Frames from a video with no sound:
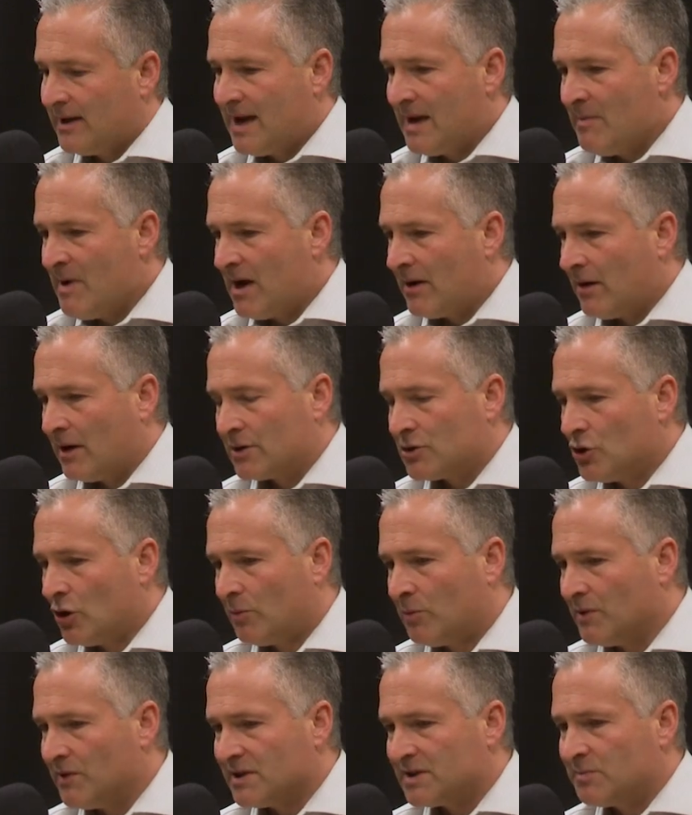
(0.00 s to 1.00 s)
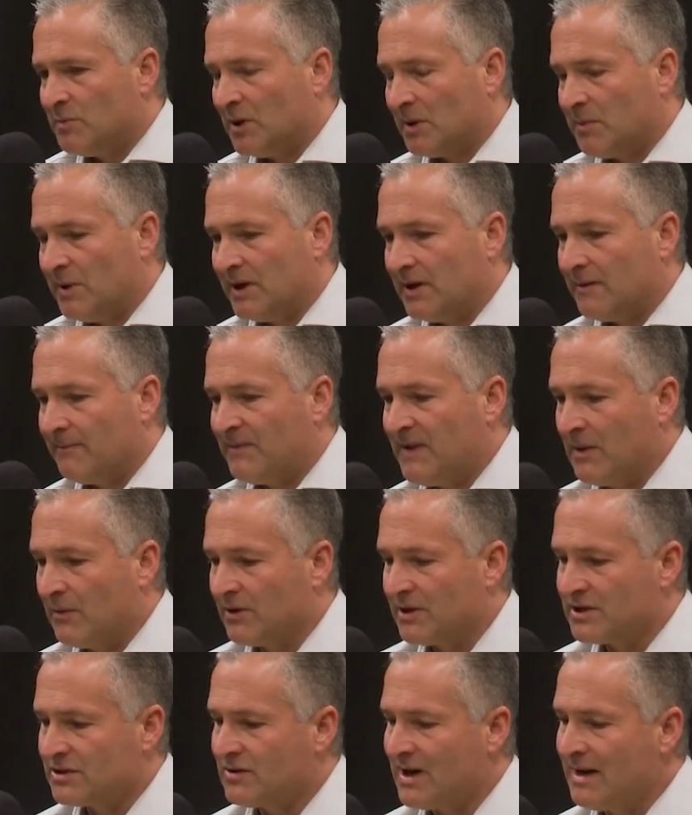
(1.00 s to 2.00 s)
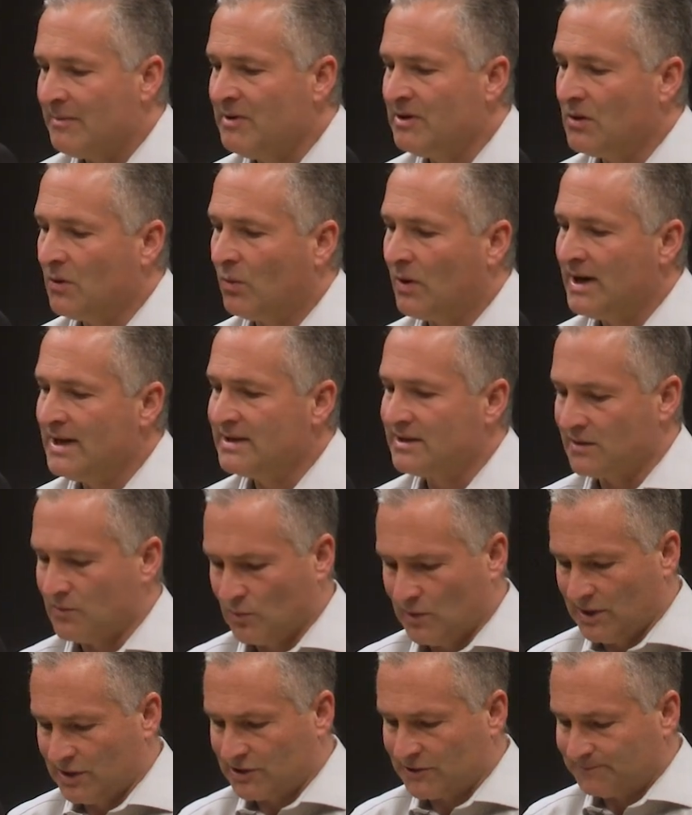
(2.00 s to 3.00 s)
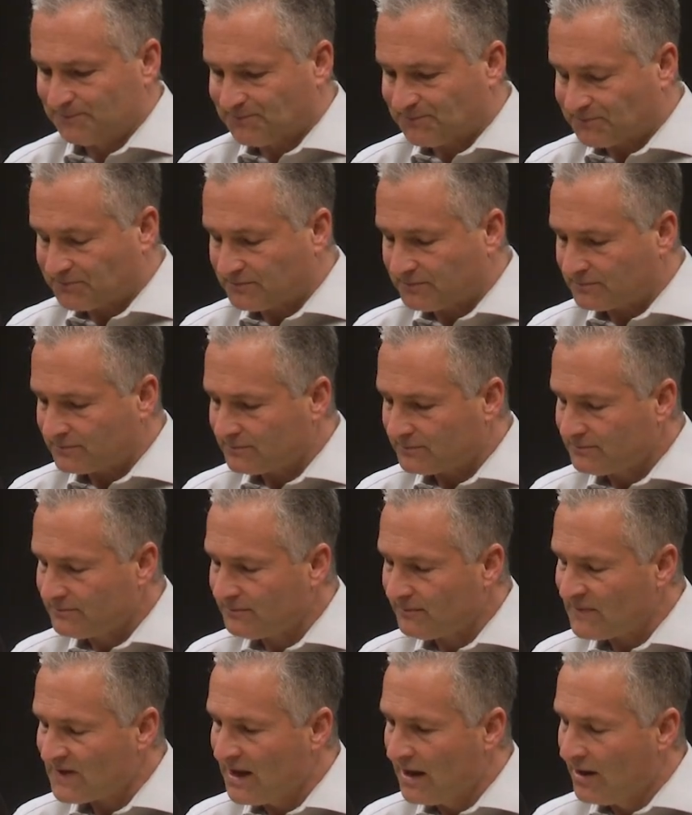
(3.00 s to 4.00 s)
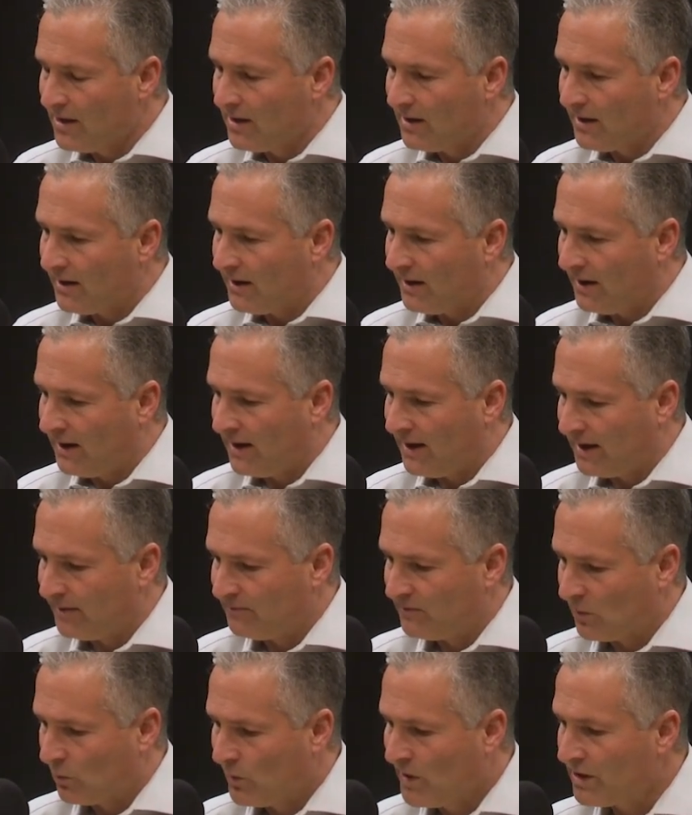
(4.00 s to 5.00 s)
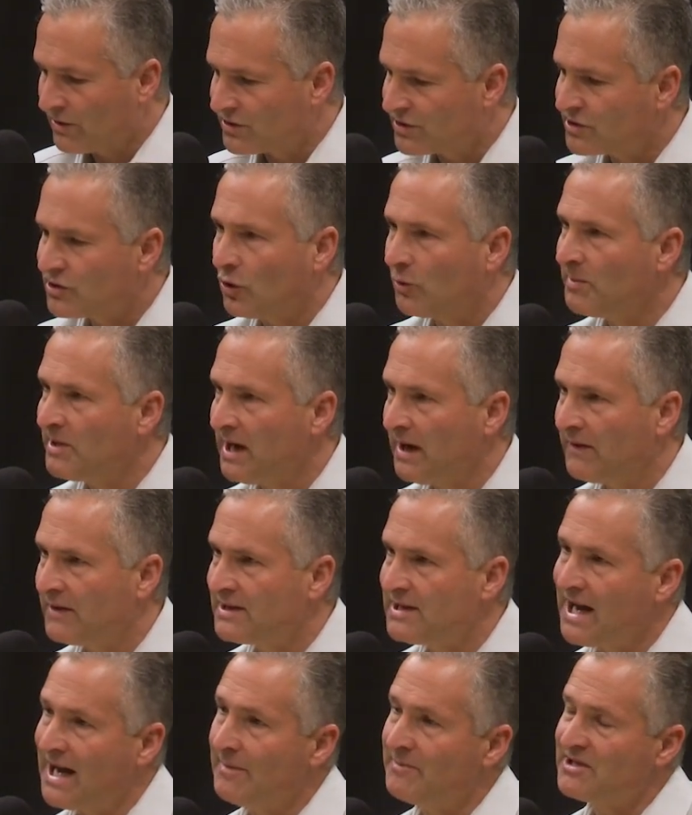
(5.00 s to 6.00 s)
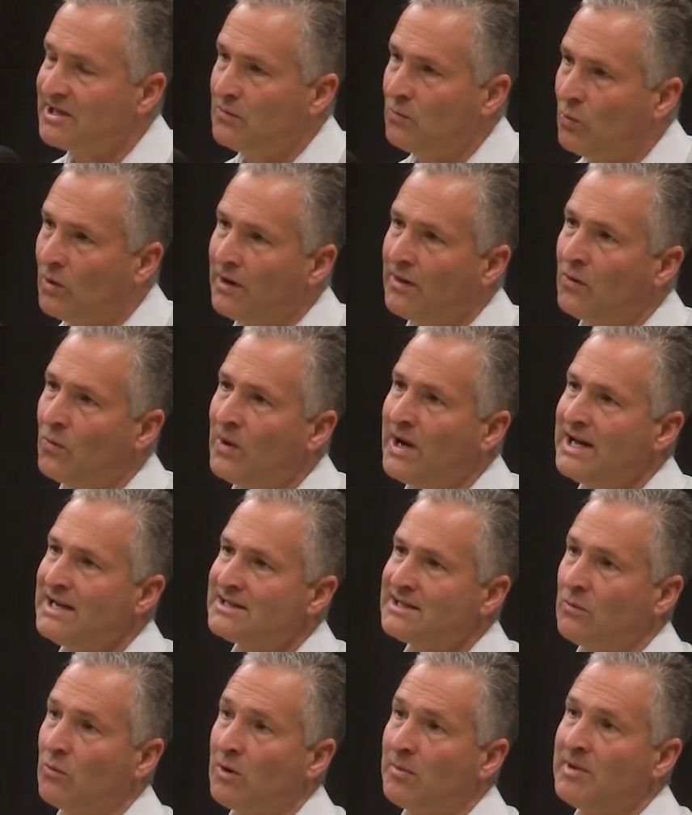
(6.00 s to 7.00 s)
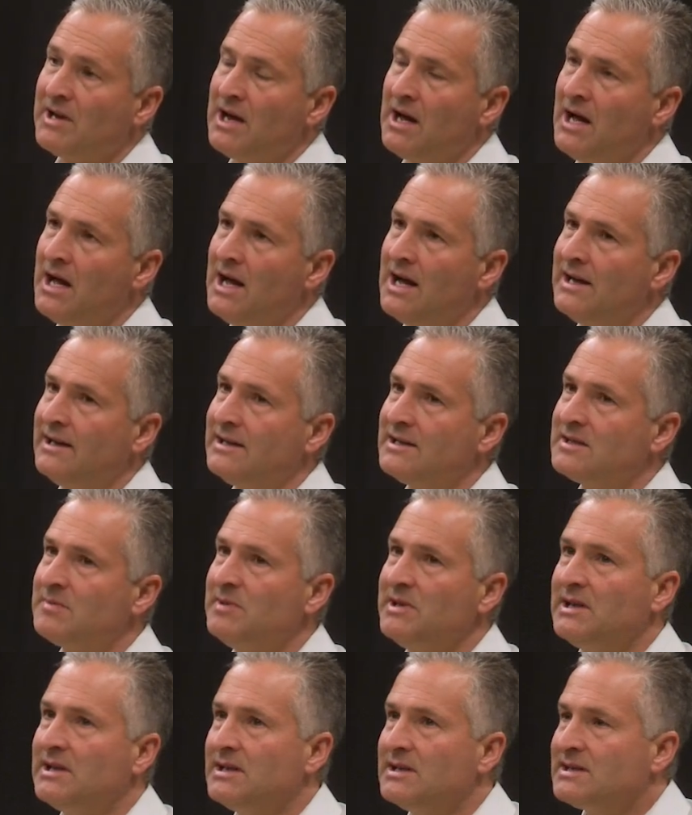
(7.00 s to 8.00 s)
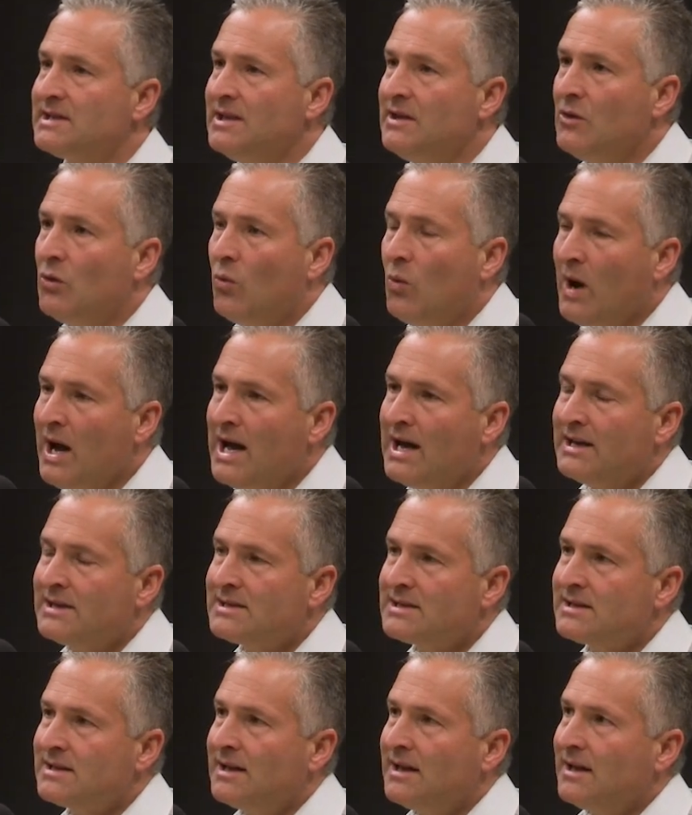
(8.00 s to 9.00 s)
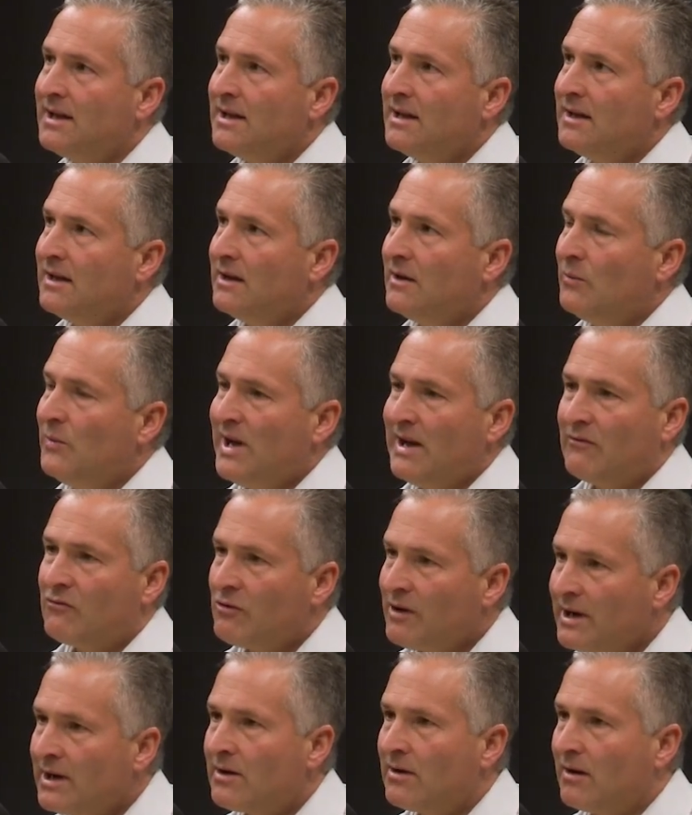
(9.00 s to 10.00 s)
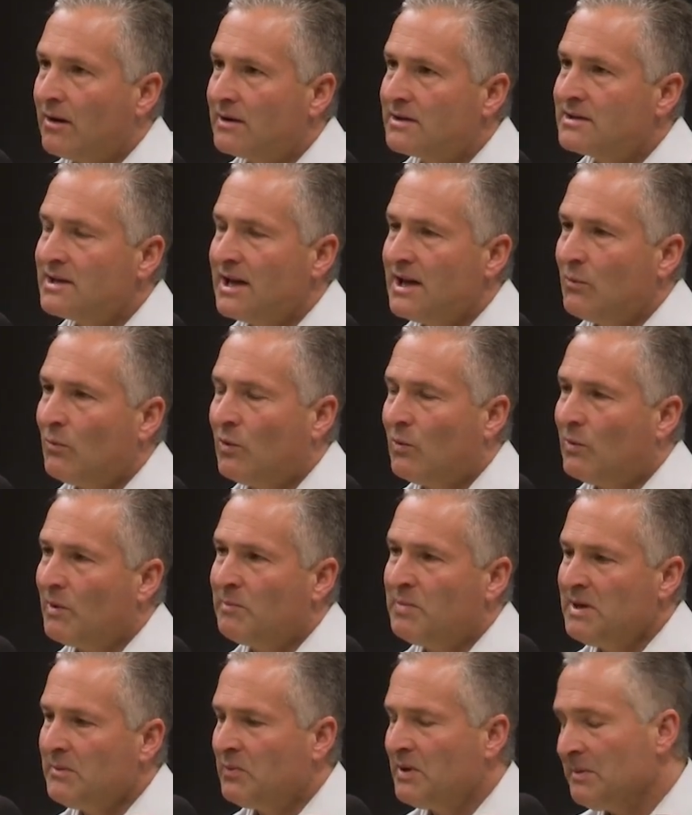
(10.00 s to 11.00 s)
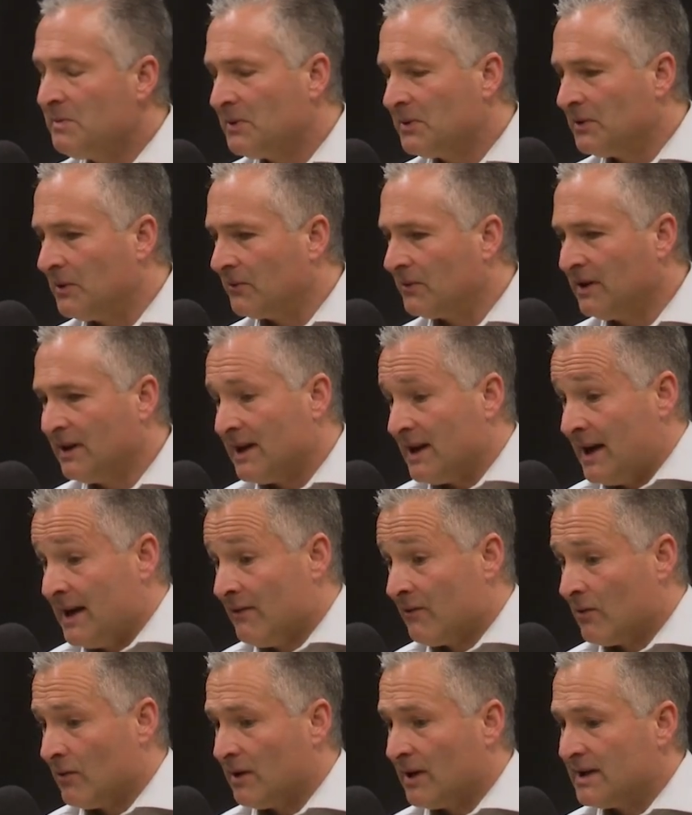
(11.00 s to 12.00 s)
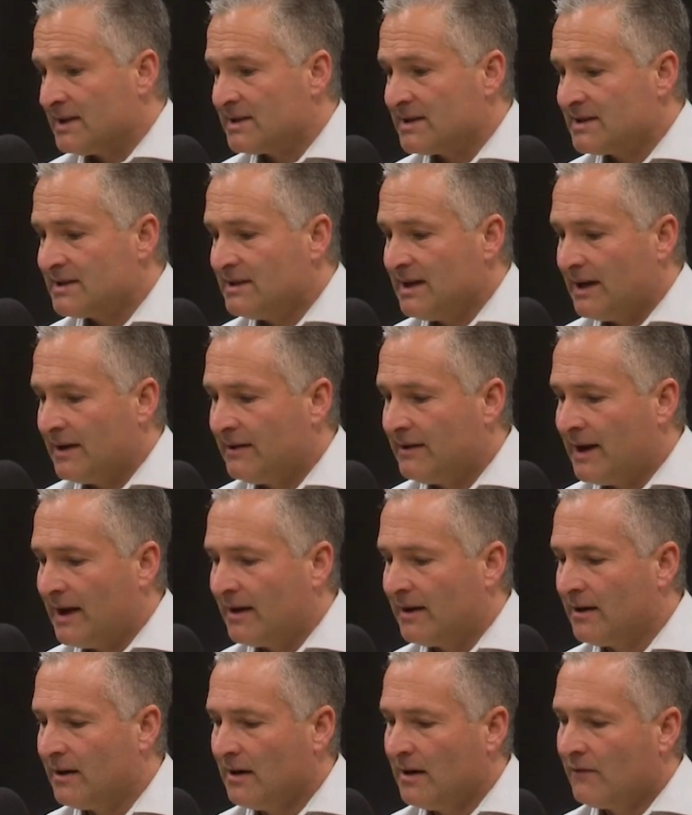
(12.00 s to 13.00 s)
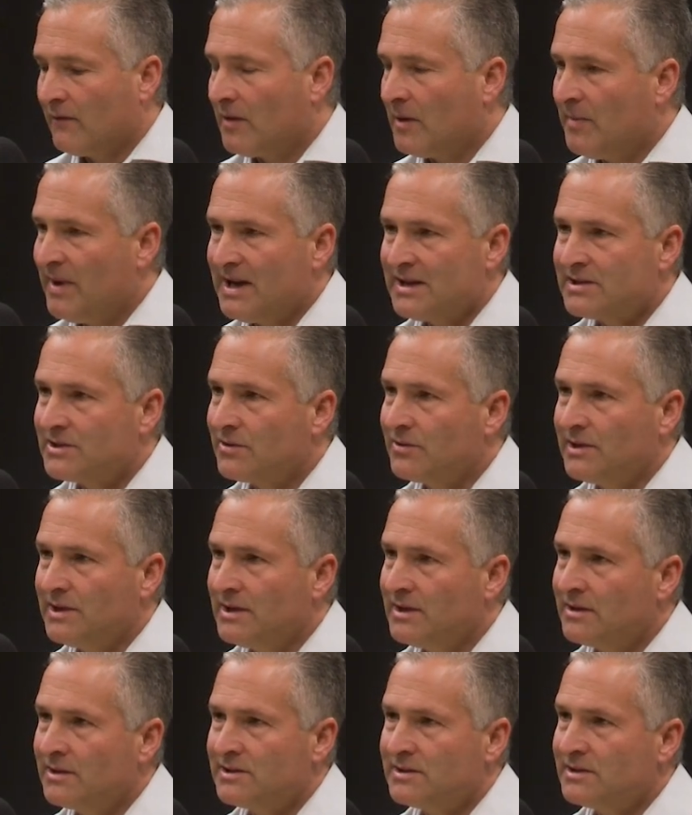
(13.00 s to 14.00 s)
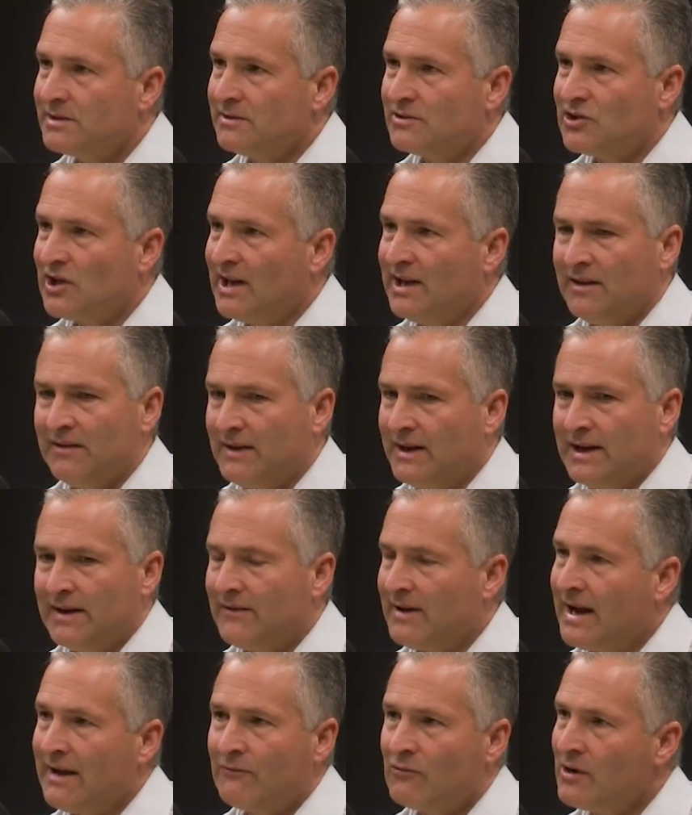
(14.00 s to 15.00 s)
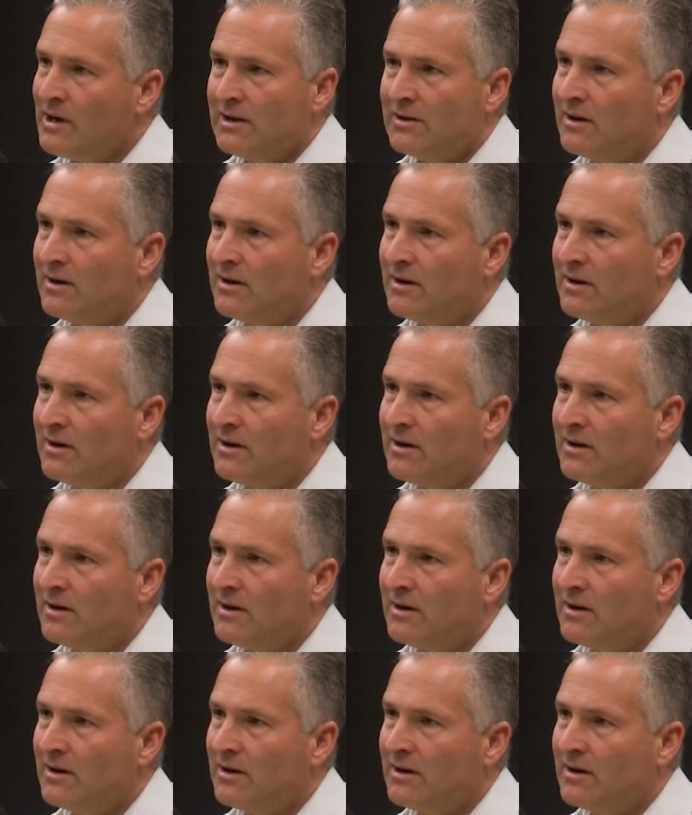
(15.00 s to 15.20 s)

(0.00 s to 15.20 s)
came out in October, this book, but they were describing the ways in which we are so behind the times. And one of the ways that we're behind is because in the West, we have credit cards. Well, what people don't realize, I never realized this, that for the past 30 years, China, they never have credit